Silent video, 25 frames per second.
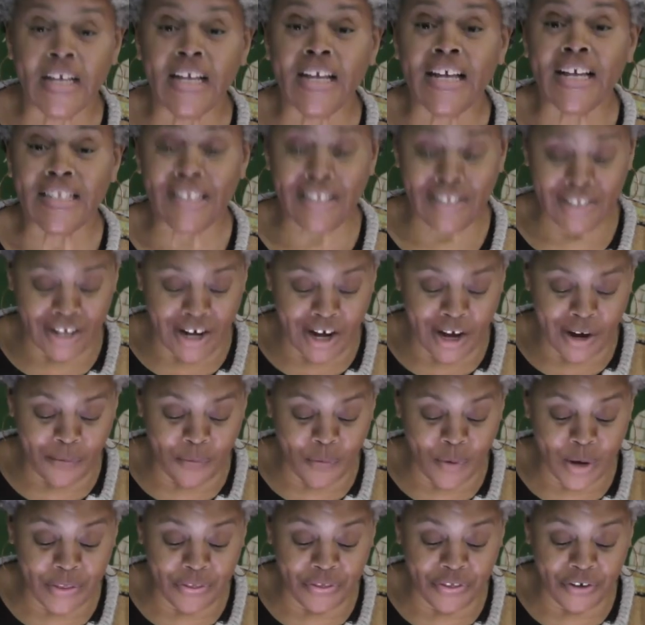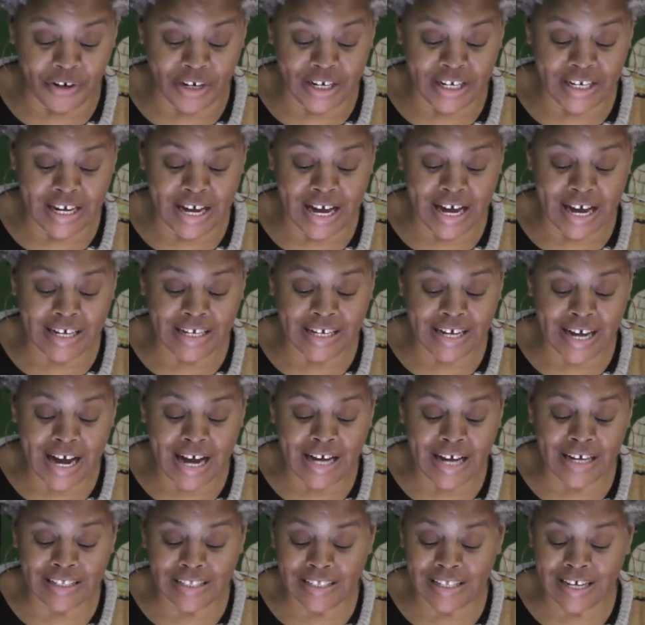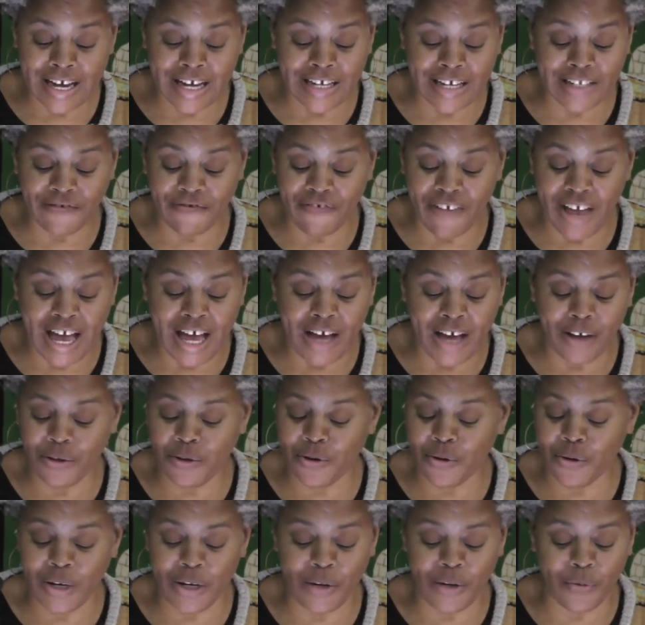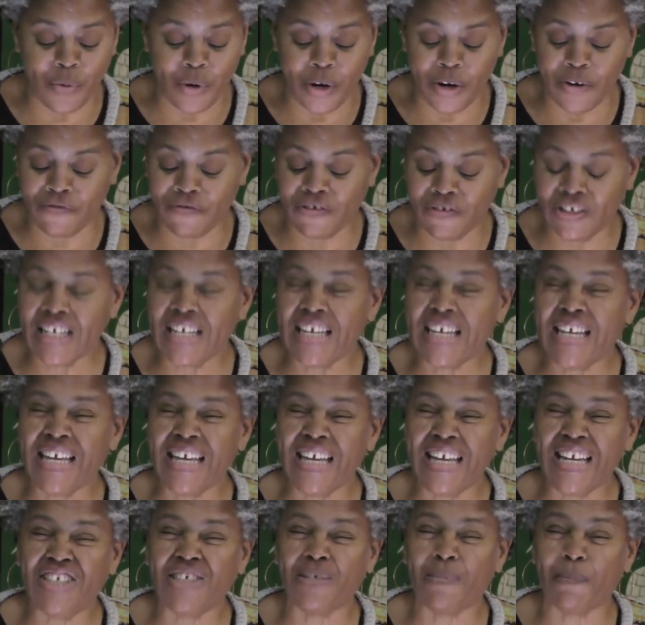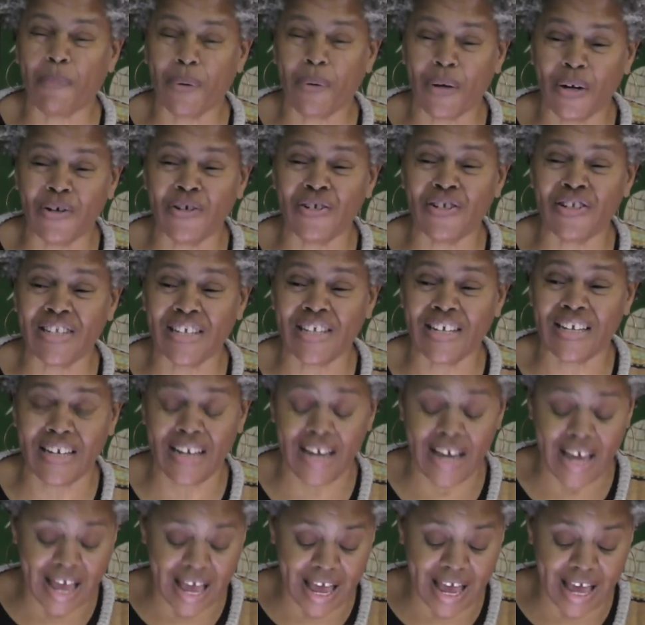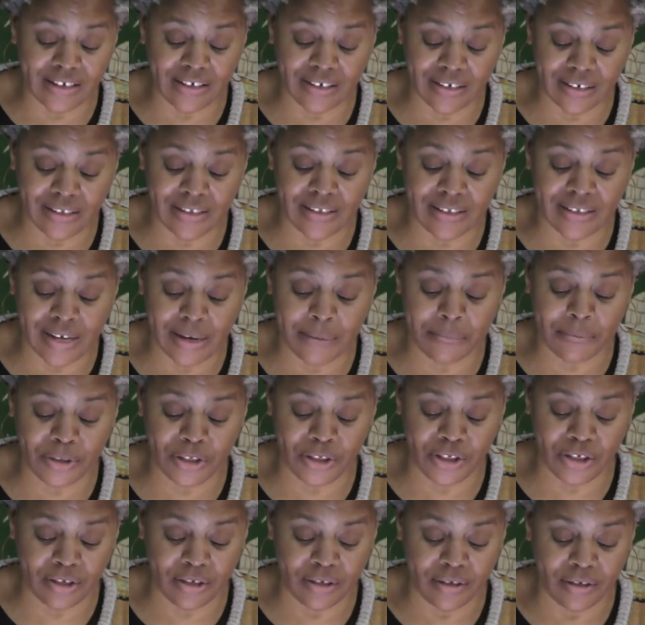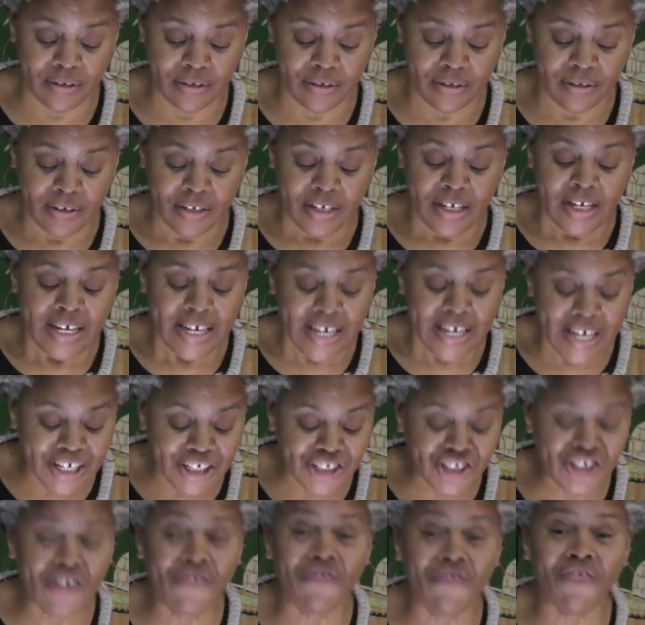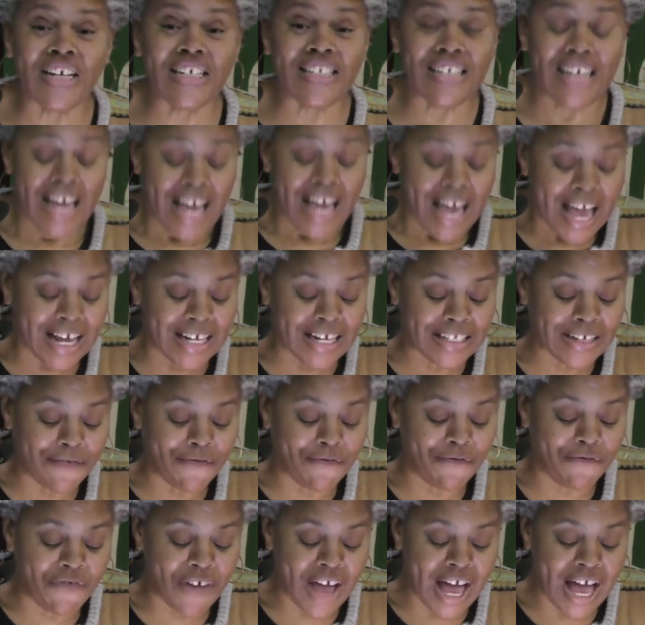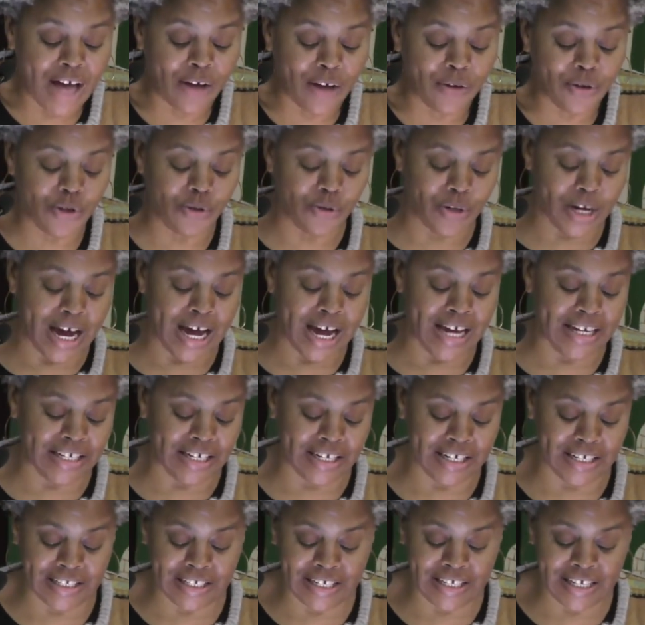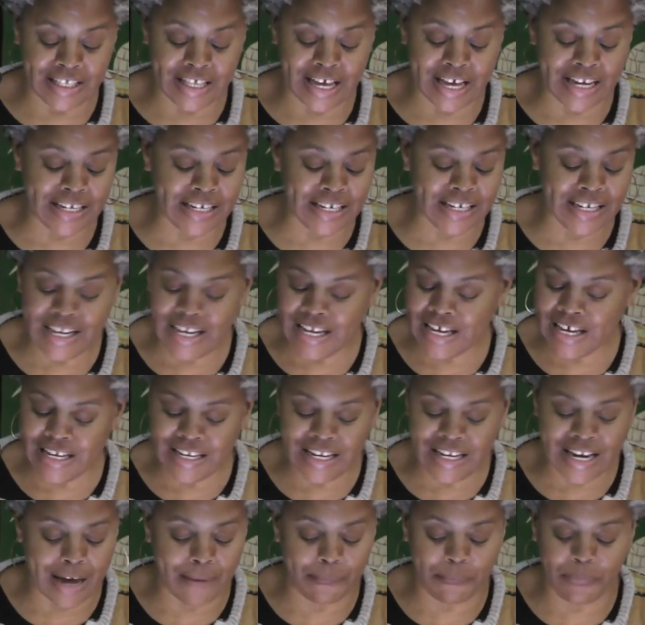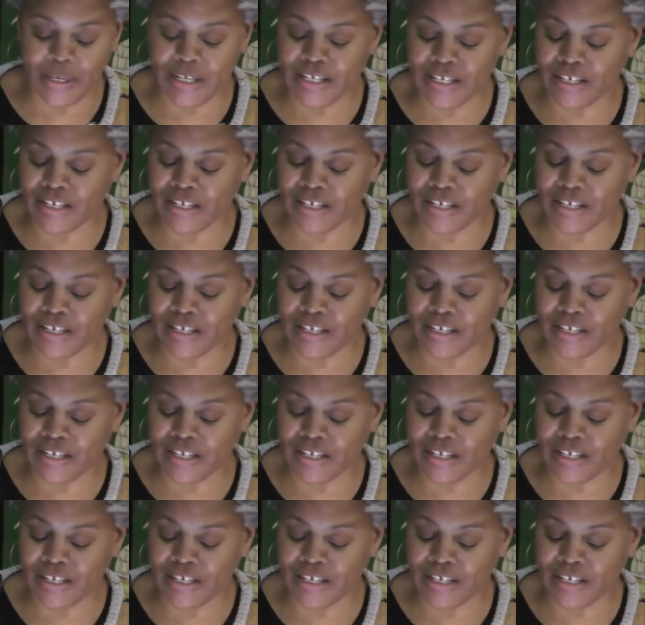In Psalm 139, God assigns value and worth to each person at conception. Each of us has a valued identity that need not be